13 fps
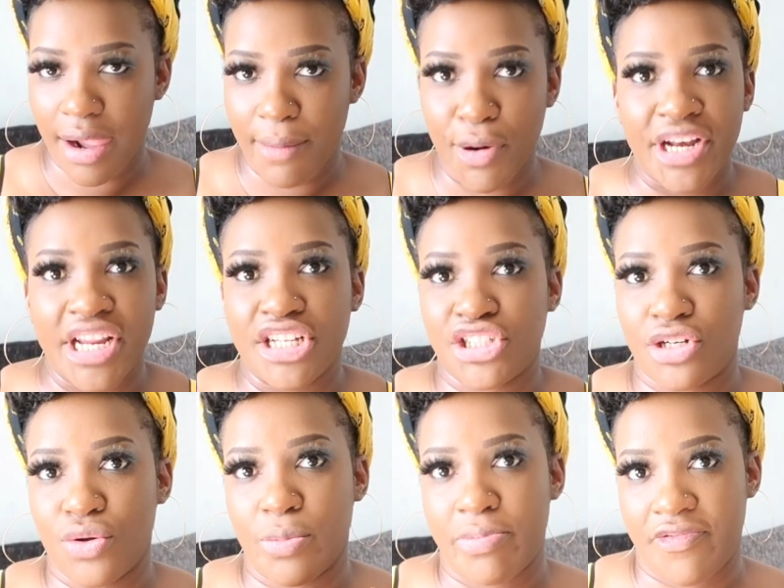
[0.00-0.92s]
but
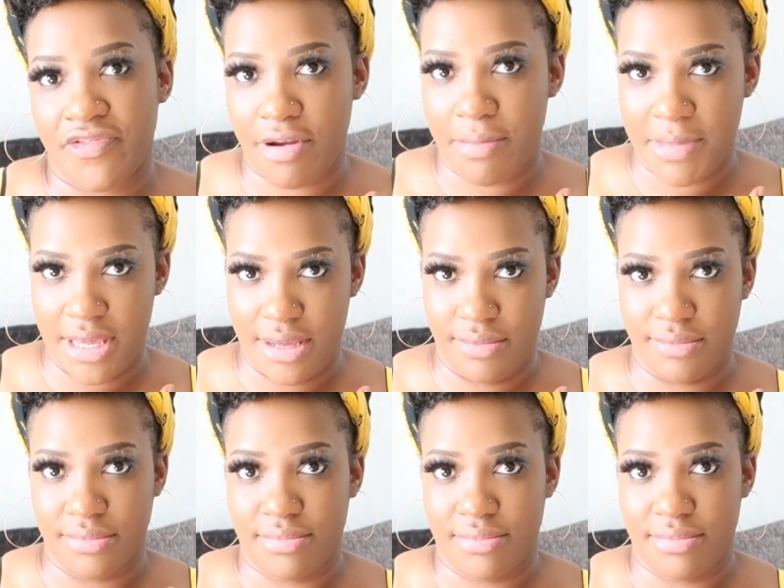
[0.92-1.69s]
nature don't prefer me.